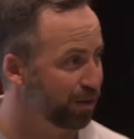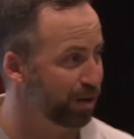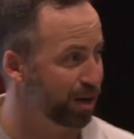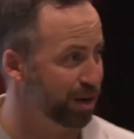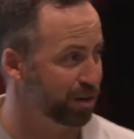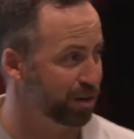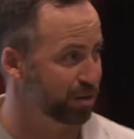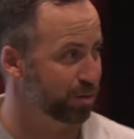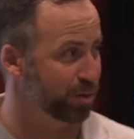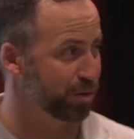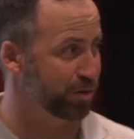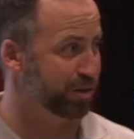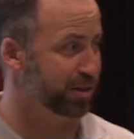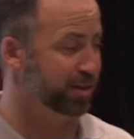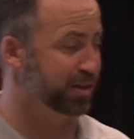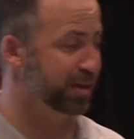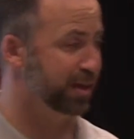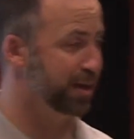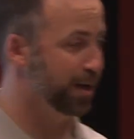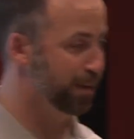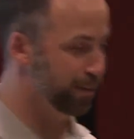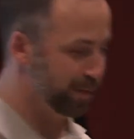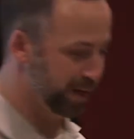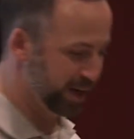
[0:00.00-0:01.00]
crossroads as a
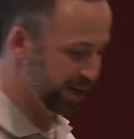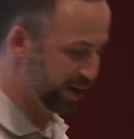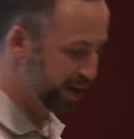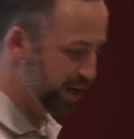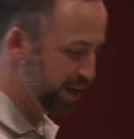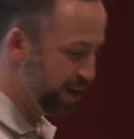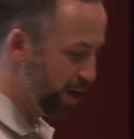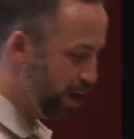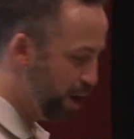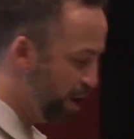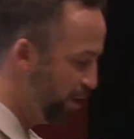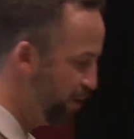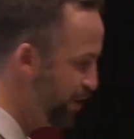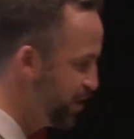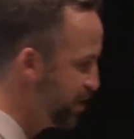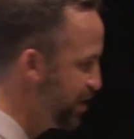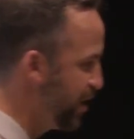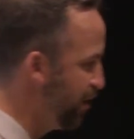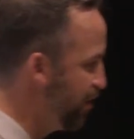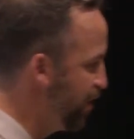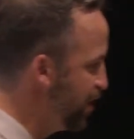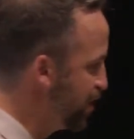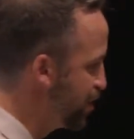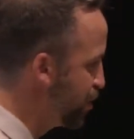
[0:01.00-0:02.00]
company. All the
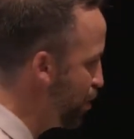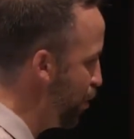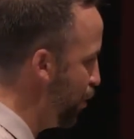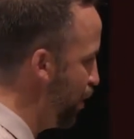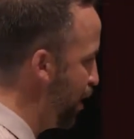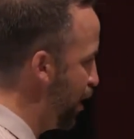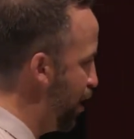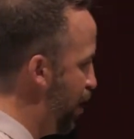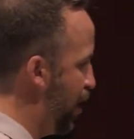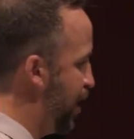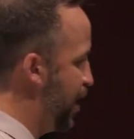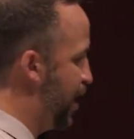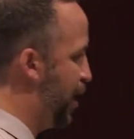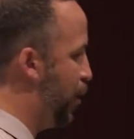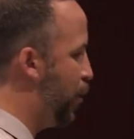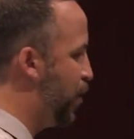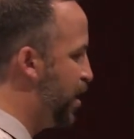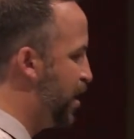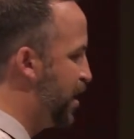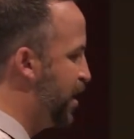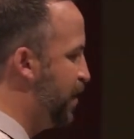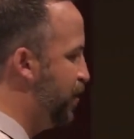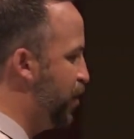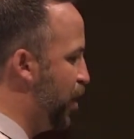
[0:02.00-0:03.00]
stuff that's going on. And I
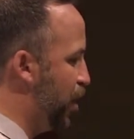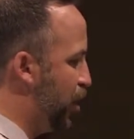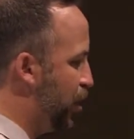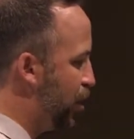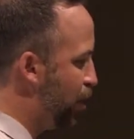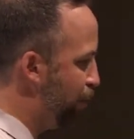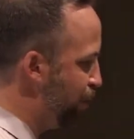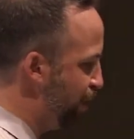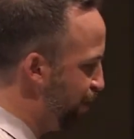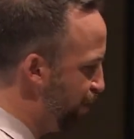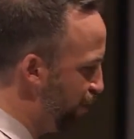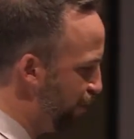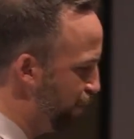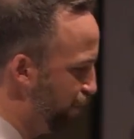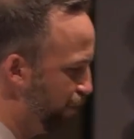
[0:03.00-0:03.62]
wanted to give you all a little bit of a